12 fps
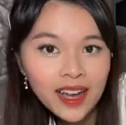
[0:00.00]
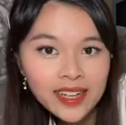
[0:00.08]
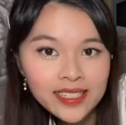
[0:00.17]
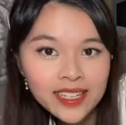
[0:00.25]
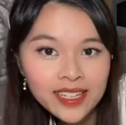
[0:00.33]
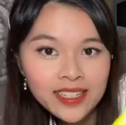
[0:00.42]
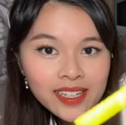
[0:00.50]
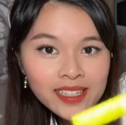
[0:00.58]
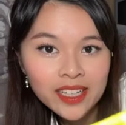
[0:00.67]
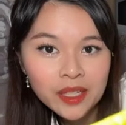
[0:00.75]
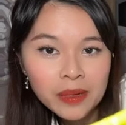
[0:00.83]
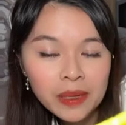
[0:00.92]
take a
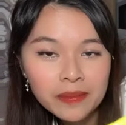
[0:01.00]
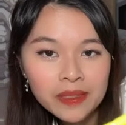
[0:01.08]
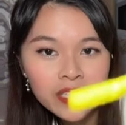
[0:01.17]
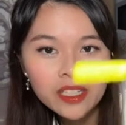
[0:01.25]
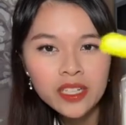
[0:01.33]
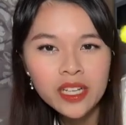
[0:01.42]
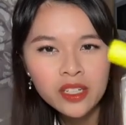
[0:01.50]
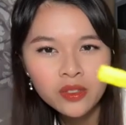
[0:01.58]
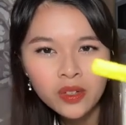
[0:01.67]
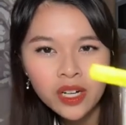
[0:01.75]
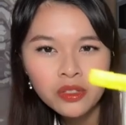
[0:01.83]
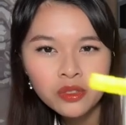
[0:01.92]
yellow pipe cleaner. Ignore
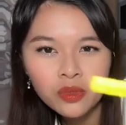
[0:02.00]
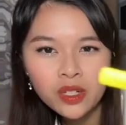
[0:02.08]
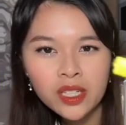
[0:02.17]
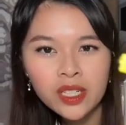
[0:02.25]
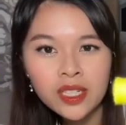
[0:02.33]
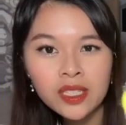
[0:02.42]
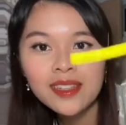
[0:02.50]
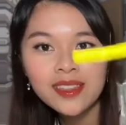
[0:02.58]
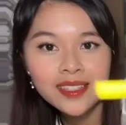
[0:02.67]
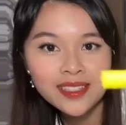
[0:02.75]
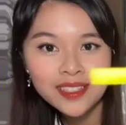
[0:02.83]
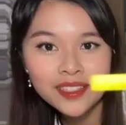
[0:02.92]
how short it is.
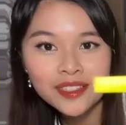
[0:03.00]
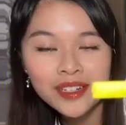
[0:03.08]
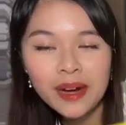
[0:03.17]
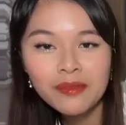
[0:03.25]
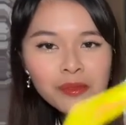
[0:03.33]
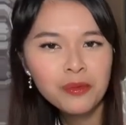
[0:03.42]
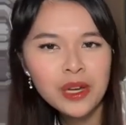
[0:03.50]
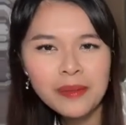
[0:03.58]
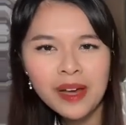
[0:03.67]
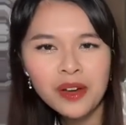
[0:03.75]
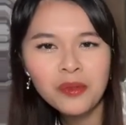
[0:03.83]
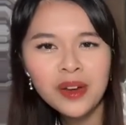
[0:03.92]
This is a scrap from way
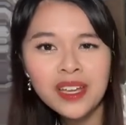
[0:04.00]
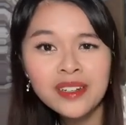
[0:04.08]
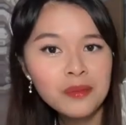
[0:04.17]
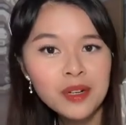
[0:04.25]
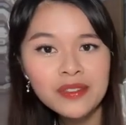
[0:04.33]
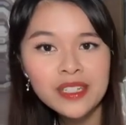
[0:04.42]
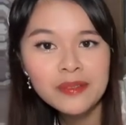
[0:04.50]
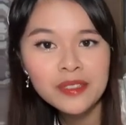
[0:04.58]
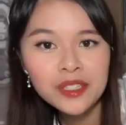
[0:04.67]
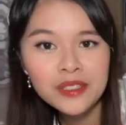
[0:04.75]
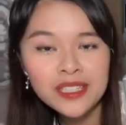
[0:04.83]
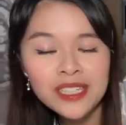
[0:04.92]
back when. Perfect time to
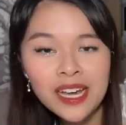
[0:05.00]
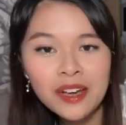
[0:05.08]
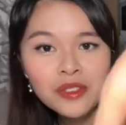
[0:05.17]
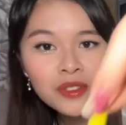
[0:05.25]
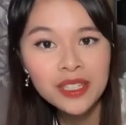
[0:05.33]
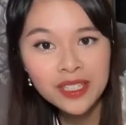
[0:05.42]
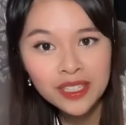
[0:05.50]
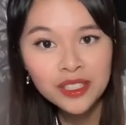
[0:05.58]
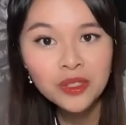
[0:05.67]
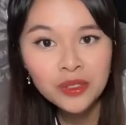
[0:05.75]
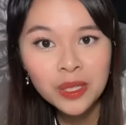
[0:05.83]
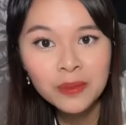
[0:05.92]
use it now so I can
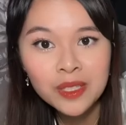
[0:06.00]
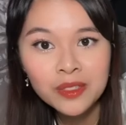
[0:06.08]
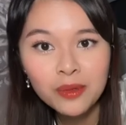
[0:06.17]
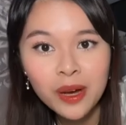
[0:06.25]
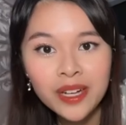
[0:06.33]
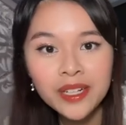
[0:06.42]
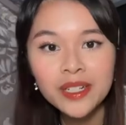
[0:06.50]
use up this wire.